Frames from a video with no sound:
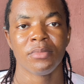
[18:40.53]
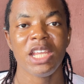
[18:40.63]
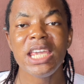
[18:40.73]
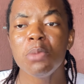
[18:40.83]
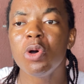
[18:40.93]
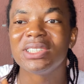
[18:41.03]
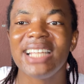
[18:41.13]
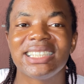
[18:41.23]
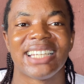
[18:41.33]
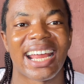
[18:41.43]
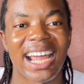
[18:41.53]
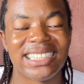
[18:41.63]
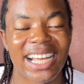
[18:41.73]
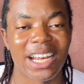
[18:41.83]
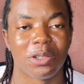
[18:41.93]
Imo state na
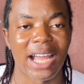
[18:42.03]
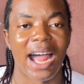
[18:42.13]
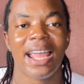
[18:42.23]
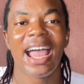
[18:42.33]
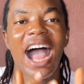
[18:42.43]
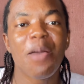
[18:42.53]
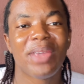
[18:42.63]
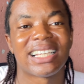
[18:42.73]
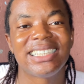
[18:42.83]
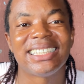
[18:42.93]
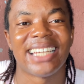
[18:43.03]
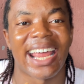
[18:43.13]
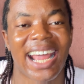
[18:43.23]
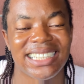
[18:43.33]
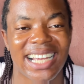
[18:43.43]
Niger Delta, Abia state
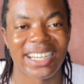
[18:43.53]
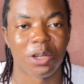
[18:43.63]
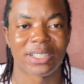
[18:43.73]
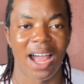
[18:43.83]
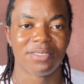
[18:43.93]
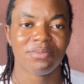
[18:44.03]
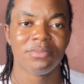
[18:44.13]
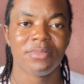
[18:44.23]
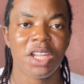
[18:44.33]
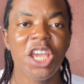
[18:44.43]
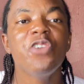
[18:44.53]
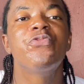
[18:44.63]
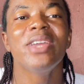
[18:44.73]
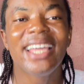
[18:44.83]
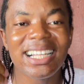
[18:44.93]
na Niger Delta.
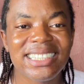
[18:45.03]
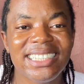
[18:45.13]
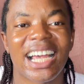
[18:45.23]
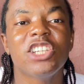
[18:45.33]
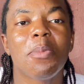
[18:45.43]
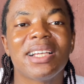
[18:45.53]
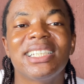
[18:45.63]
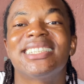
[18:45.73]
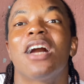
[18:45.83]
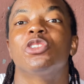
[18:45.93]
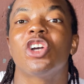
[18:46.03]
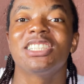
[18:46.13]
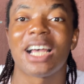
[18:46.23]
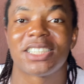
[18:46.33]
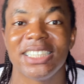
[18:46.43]
If we get this Anioma state now join
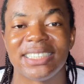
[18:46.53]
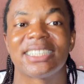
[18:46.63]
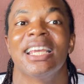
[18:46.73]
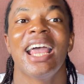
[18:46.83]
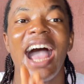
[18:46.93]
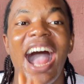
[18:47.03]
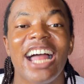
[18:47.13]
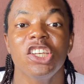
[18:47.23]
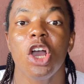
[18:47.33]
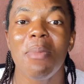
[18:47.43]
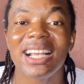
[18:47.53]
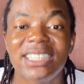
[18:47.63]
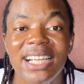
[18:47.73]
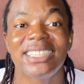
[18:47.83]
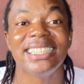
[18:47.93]
southeast, Anioma
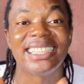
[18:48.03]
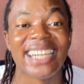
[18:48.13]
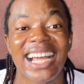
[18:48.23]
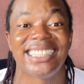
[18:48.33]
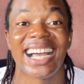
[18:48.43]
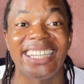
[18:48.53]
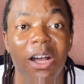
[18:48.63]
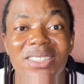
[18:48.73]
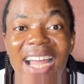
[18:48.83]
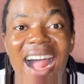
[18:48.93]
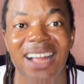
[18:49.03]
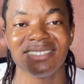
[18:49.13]
state is Niger Delta.